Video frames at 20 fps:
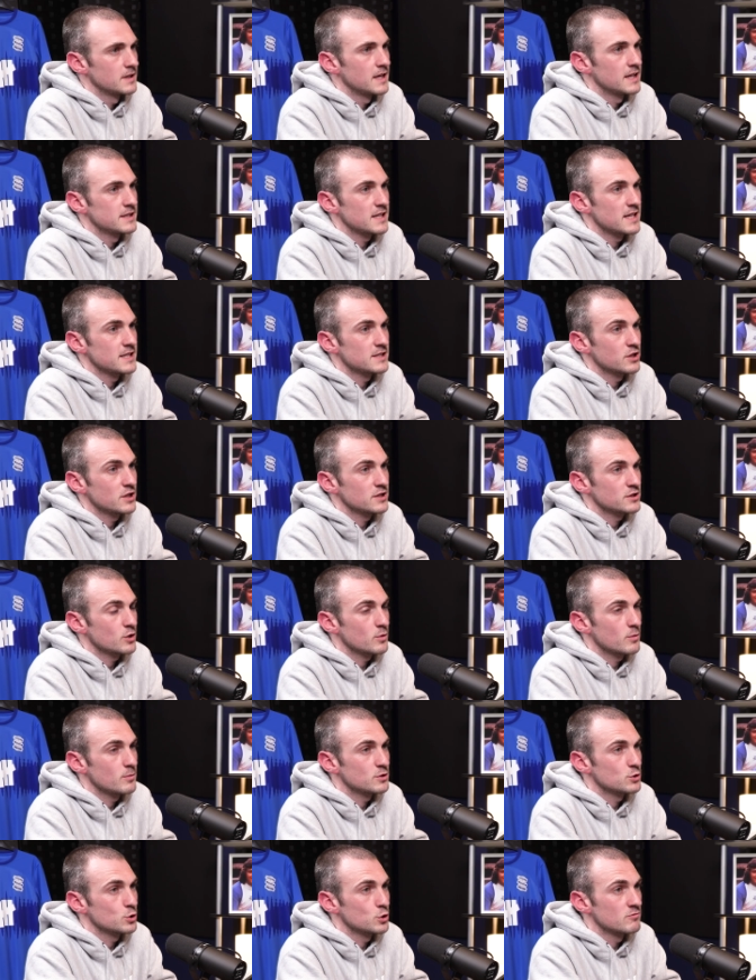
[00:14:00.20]
It's like
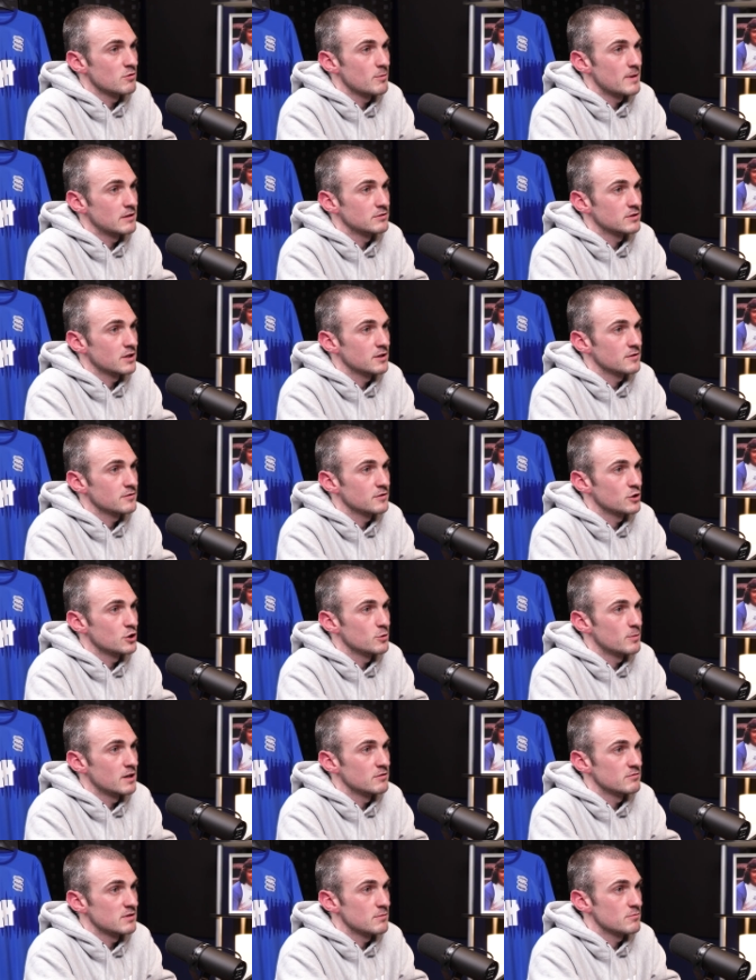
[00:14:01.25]
when we saw Romael Donovan
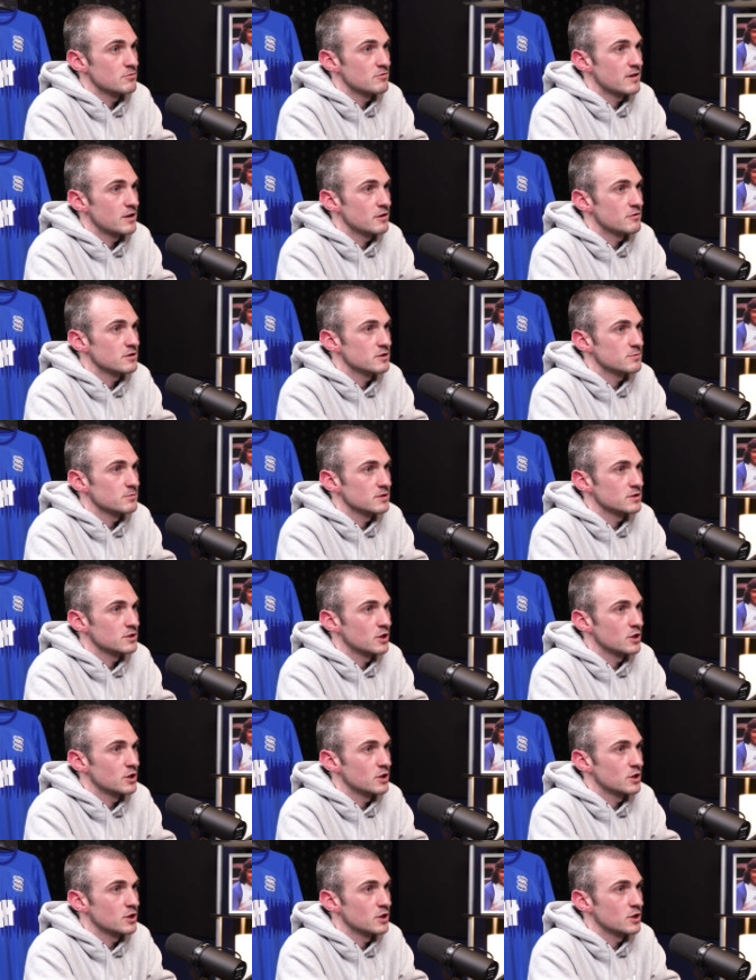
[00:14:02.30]
come on, remember around Christmas